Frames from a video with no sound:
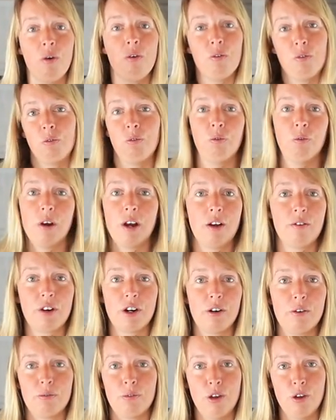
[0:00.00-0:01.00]

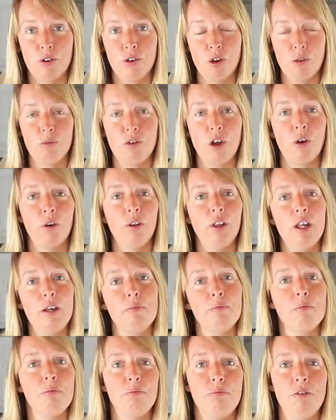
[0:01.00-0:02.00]
whenever YouTube totally
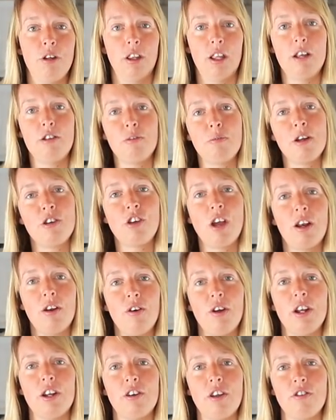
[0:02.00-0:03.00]
deletes my channel
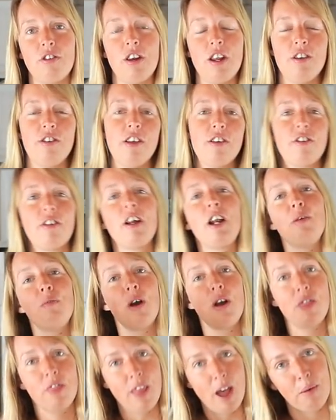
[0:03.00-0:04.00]
and it doesn't exist
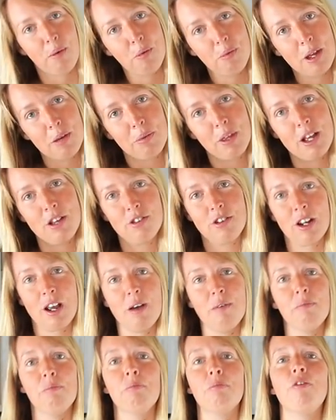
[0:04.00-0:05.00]
anymore, that will be a place to
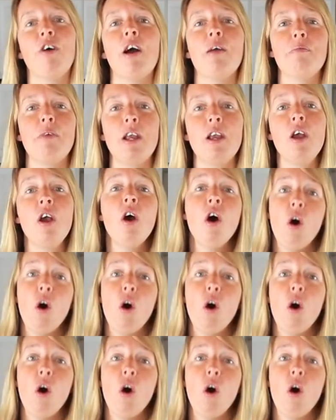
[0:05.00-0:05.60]
come find me.